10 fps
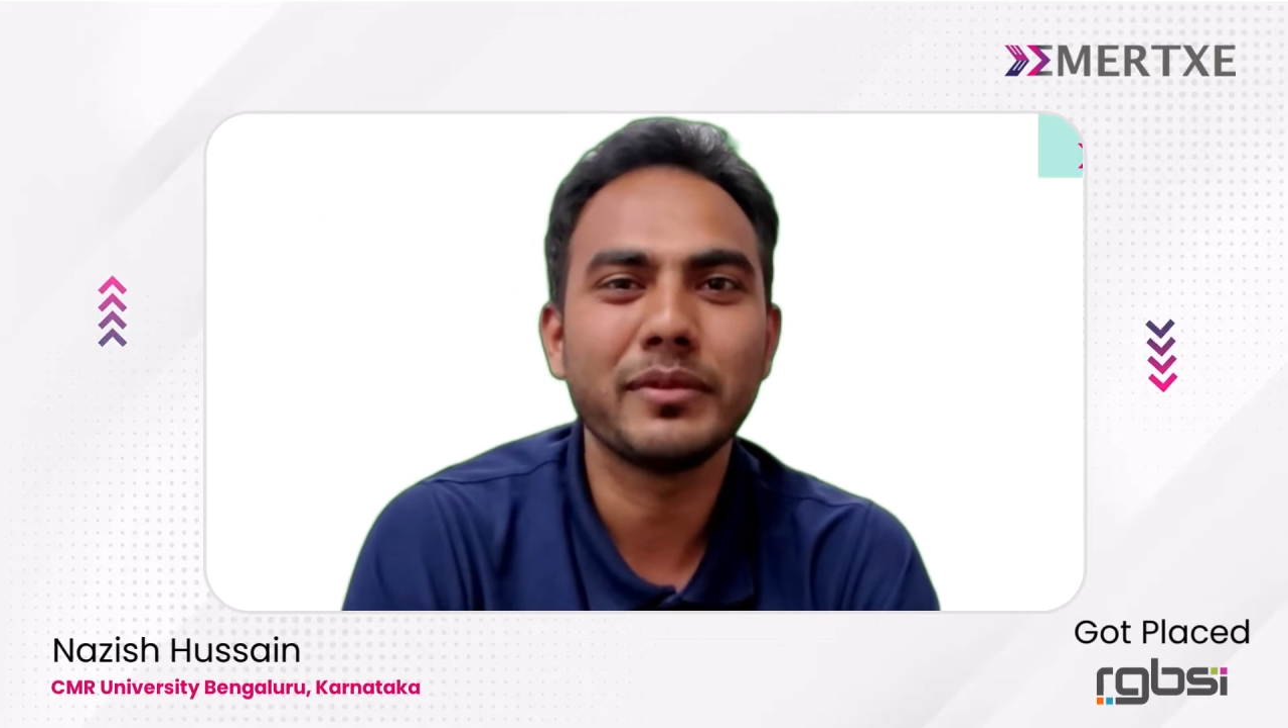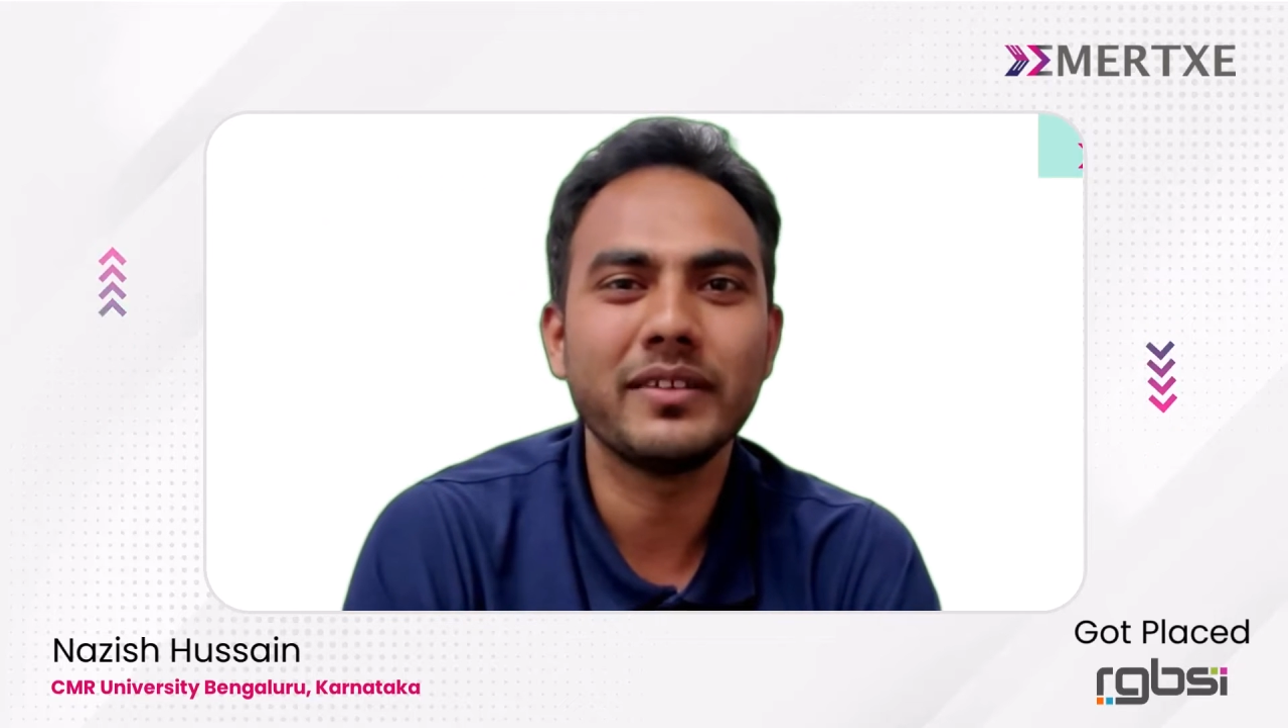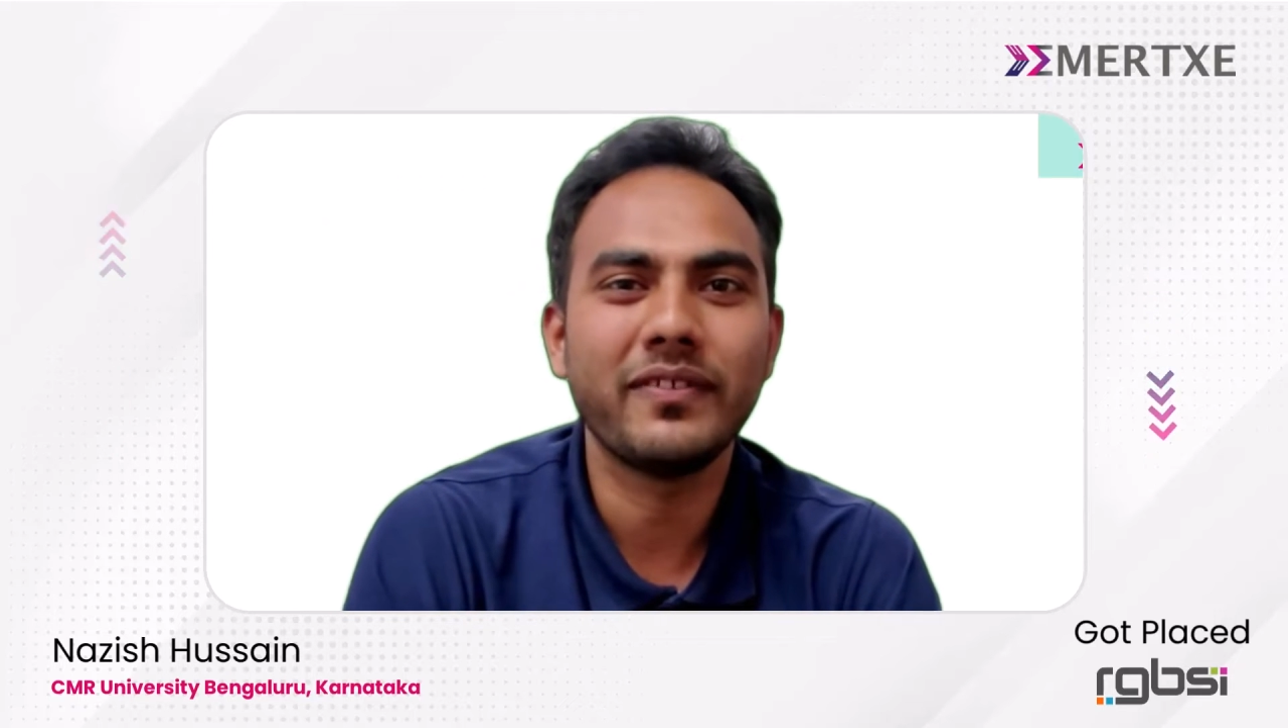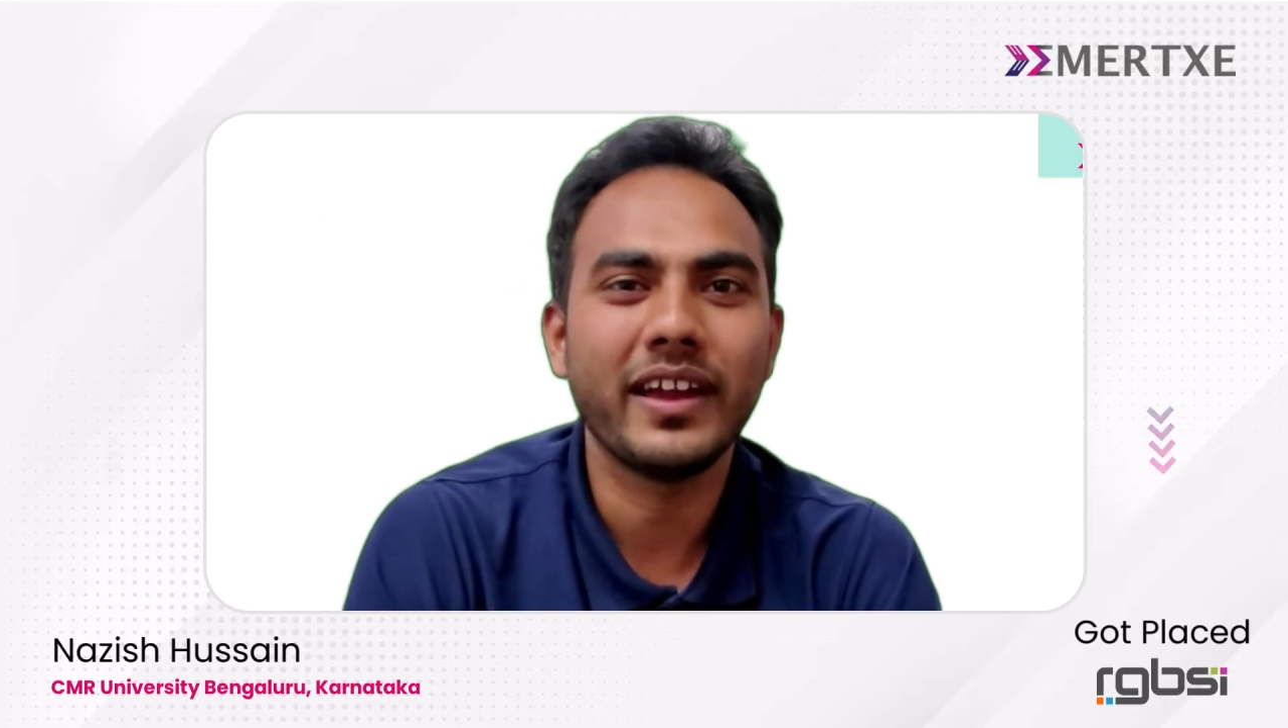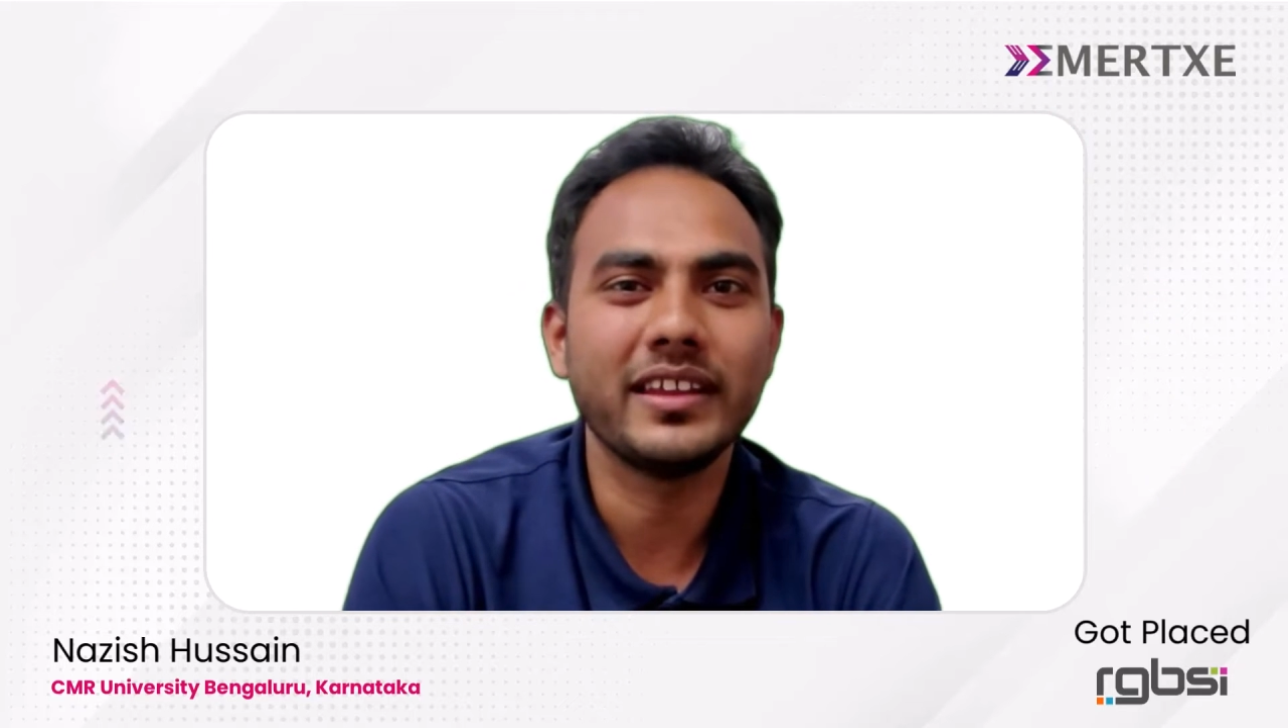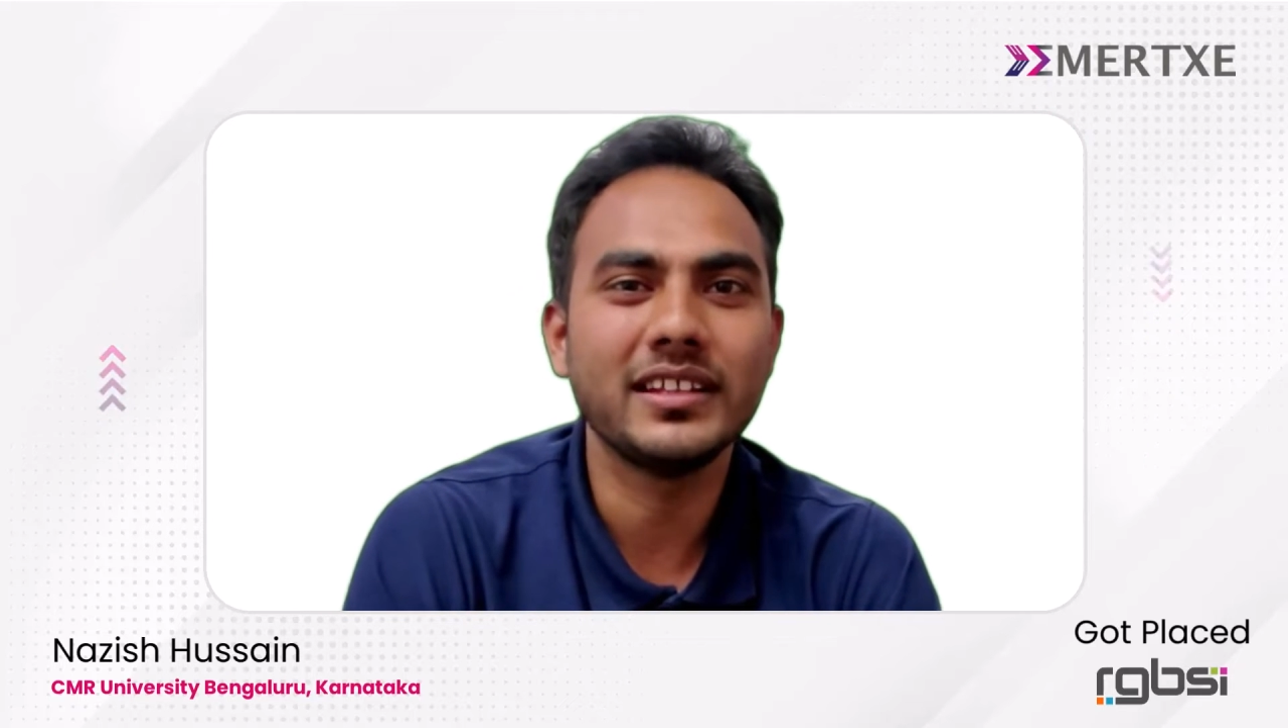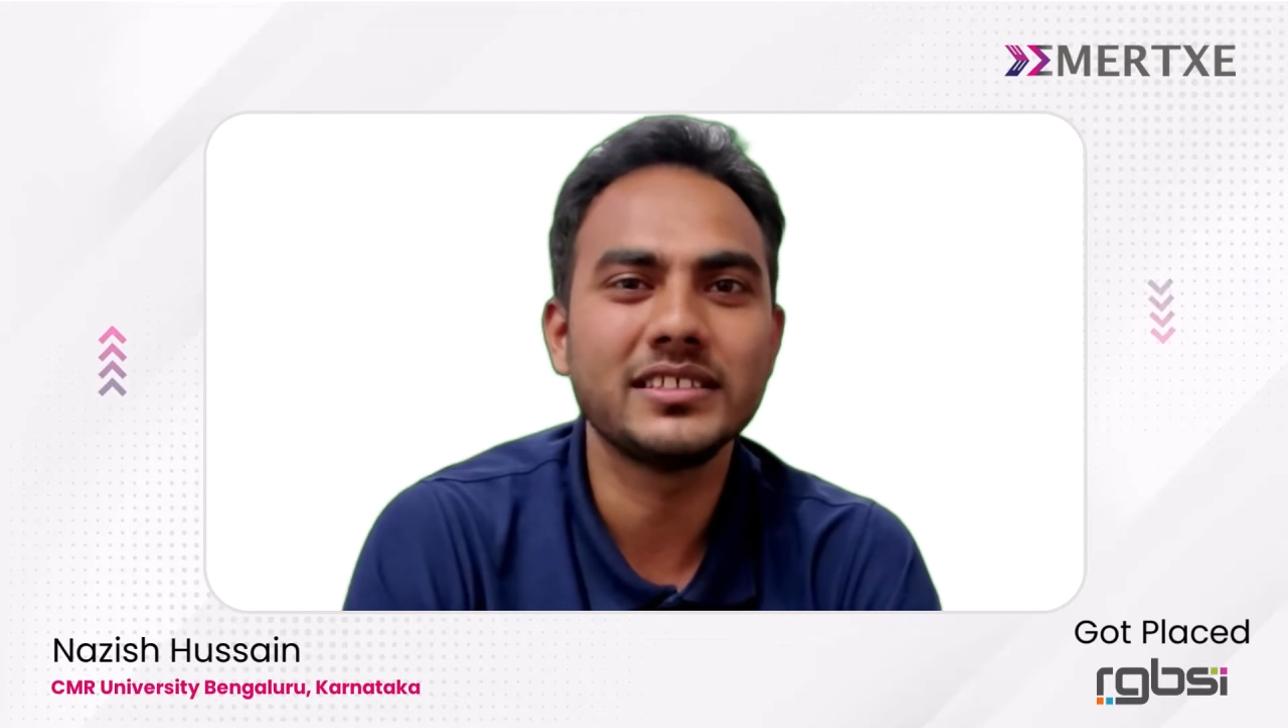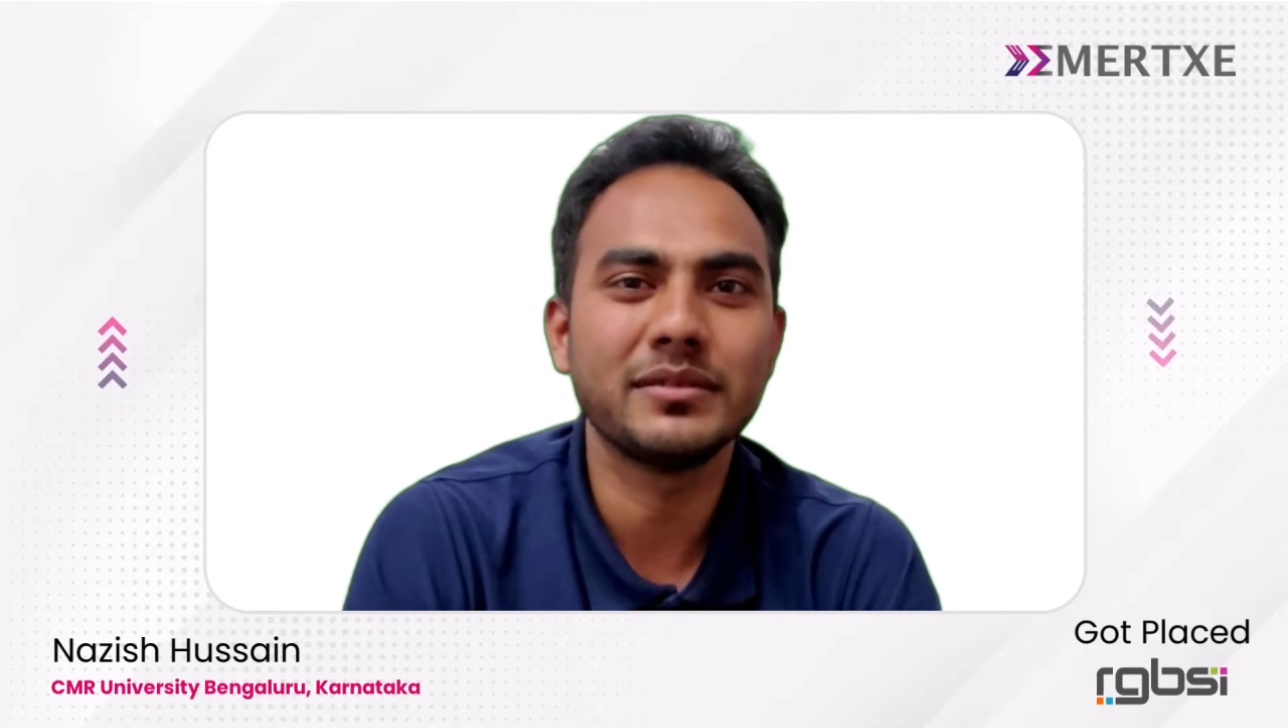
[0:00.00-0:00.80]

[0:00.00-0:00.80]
my final